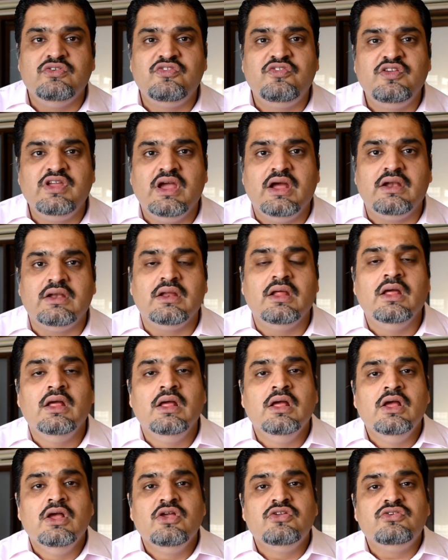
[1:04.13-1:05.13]
fiat?
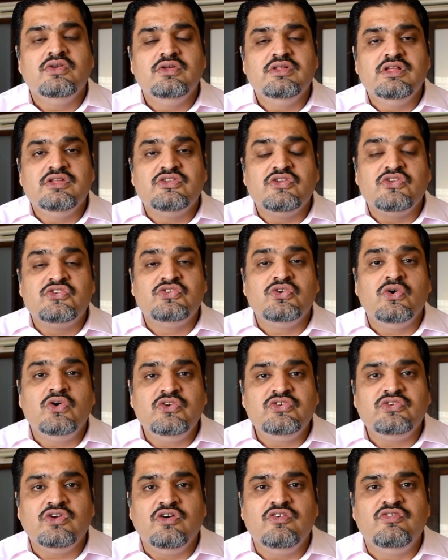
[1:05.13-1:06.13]
So the
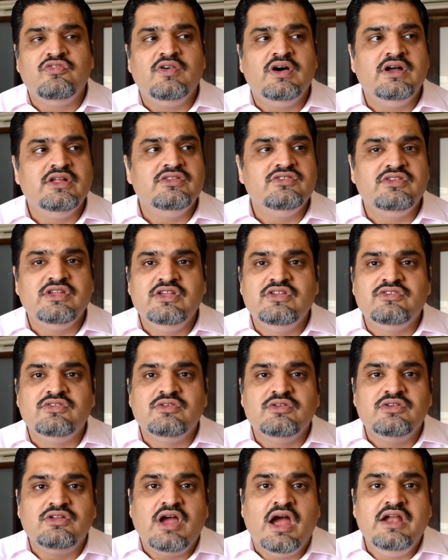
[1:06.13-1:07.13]
source of funds is
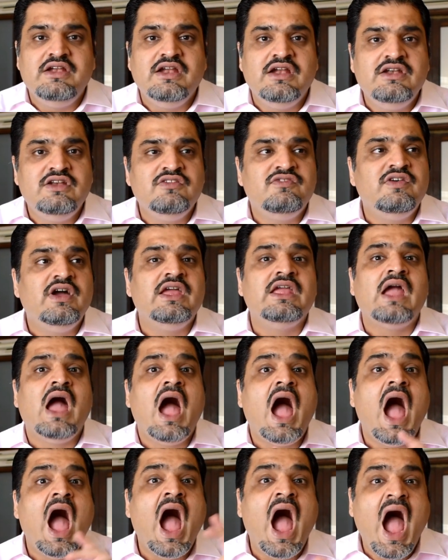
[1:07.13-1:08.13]
identifying
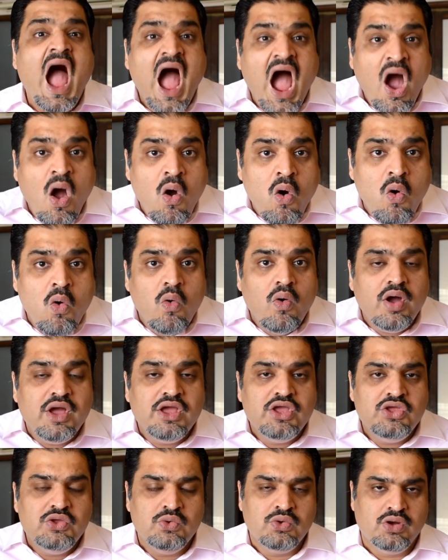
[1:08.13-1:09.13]
how
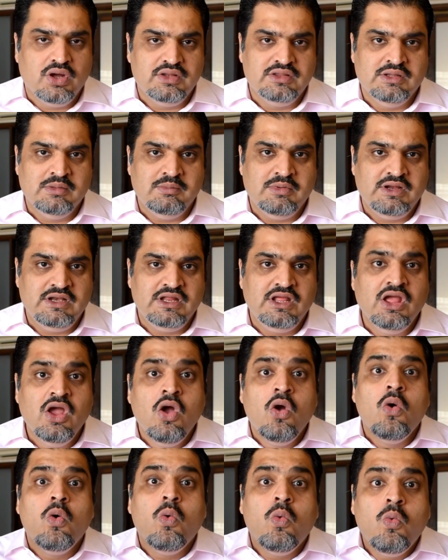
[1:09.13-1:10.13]
you got the money,
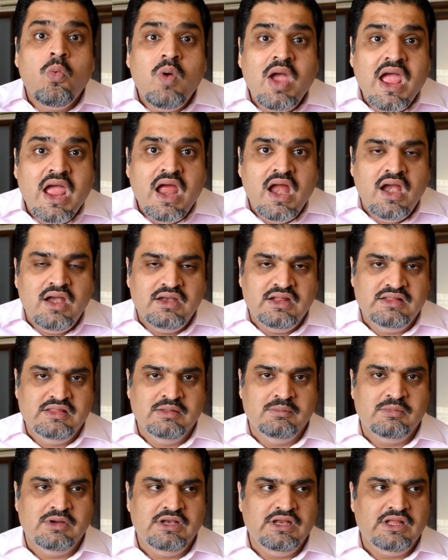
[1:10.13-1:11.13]
where did the
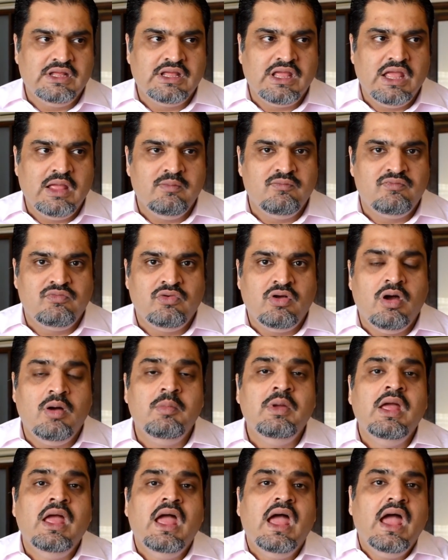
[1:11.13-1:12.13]
money came
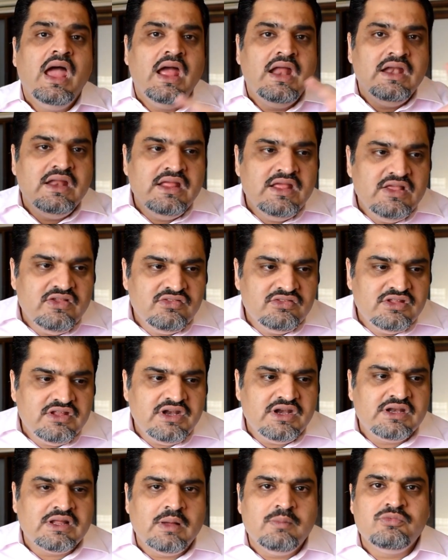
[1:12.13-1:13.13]
from, and did
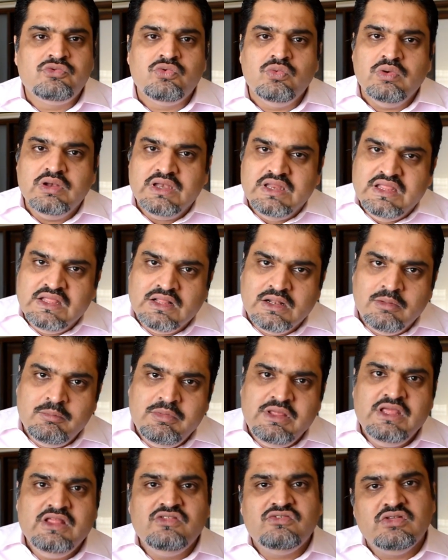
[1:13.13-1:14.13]
it come through legal
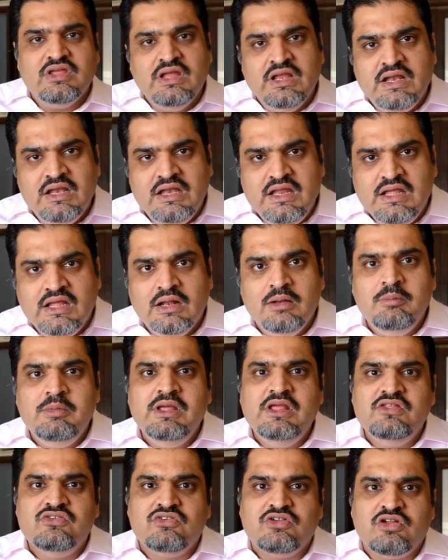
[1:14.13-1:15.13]
means, illegal
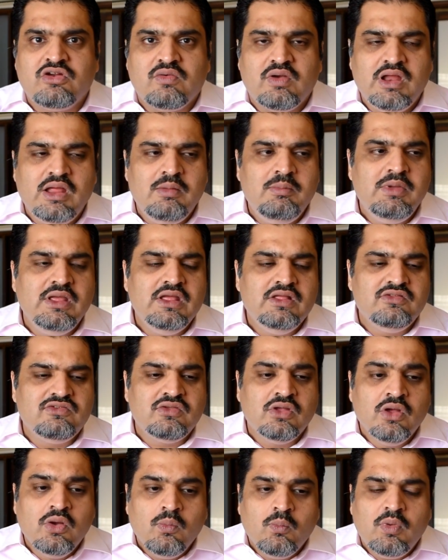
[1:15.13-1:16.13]
means, gray means,
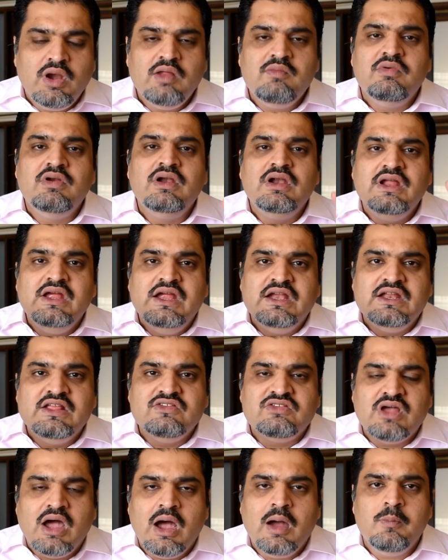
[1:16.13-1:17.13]
whatever it
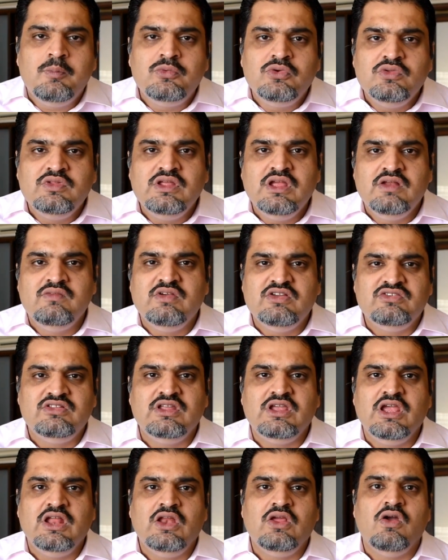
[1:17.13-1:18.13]
is, up to the
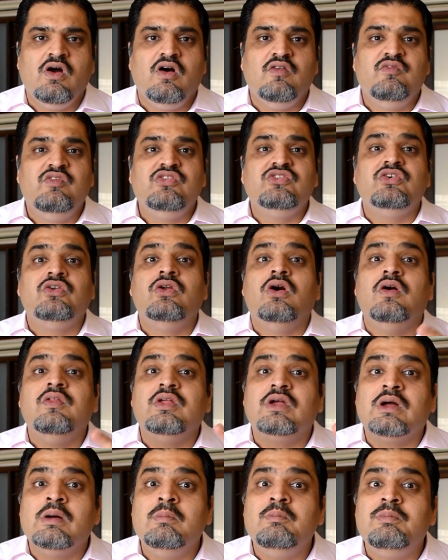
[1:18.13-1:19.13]
investigating officer or the
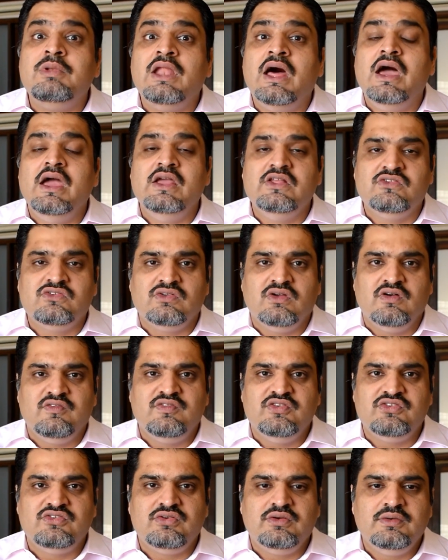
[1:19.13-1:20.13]
compliance
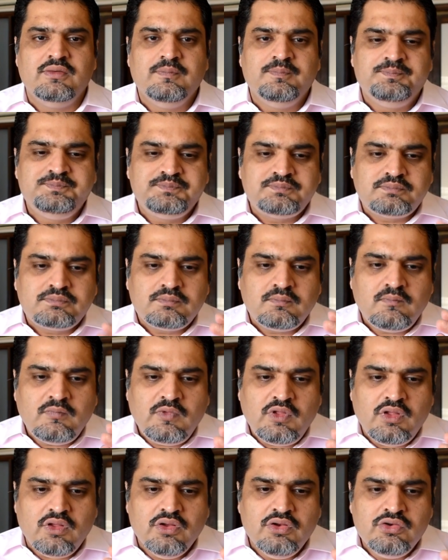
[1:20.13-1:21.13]
officer
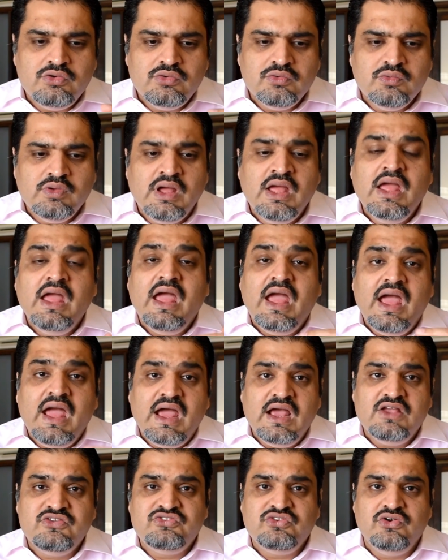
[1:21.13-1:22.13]
to
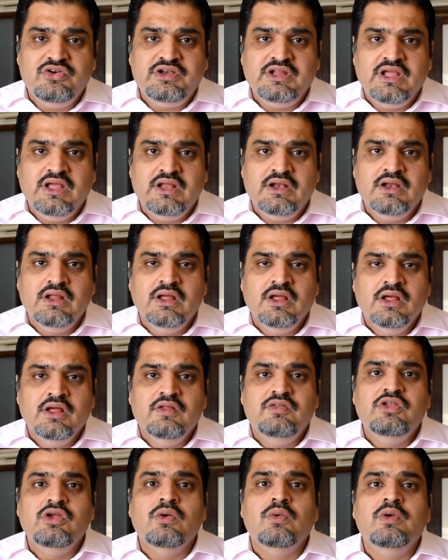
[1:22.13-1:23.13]
ascertain
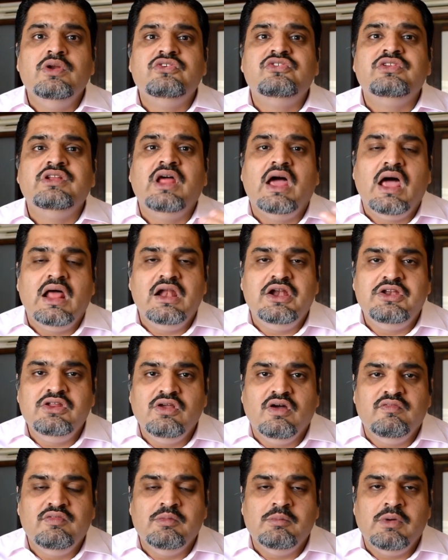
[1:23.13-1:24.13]
the originality
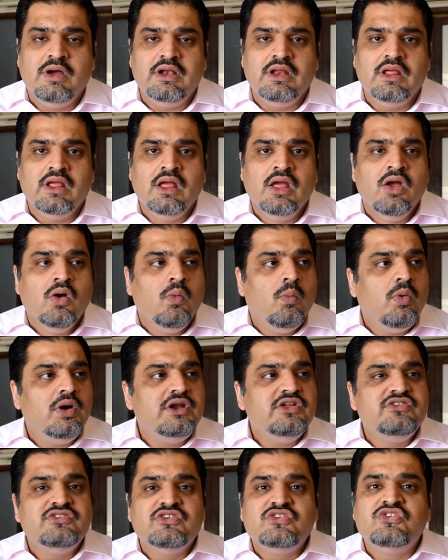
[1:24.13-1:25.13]
of the money. What
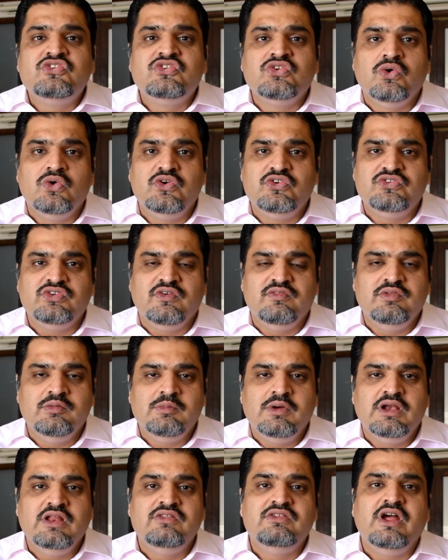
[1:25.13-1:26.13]
is the source of the
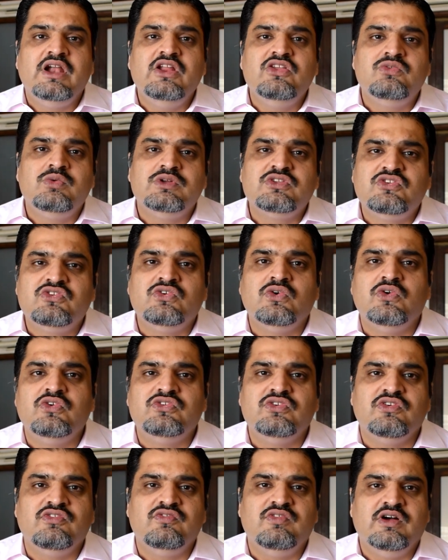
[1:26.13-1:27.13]
money? That is what
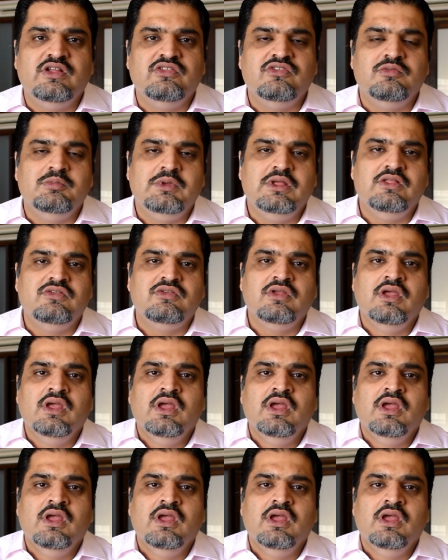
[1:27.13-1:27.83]
source of funds means.